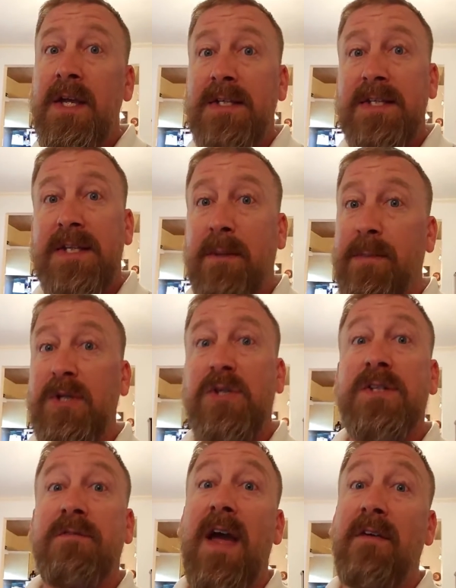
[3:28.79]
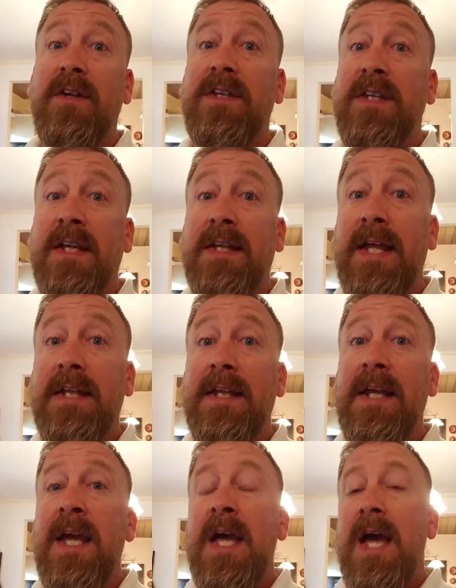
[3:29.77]
to take pictures of everything
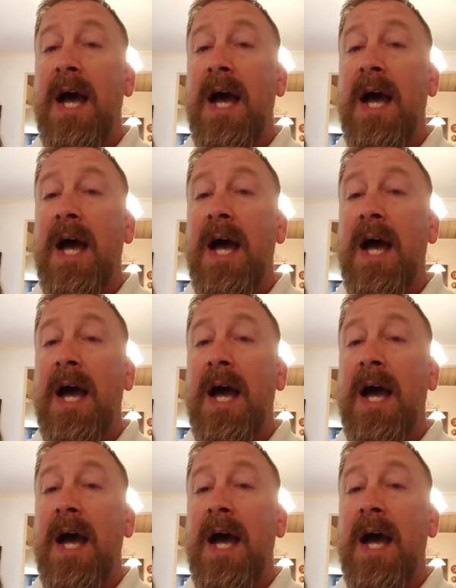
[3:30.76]
lately,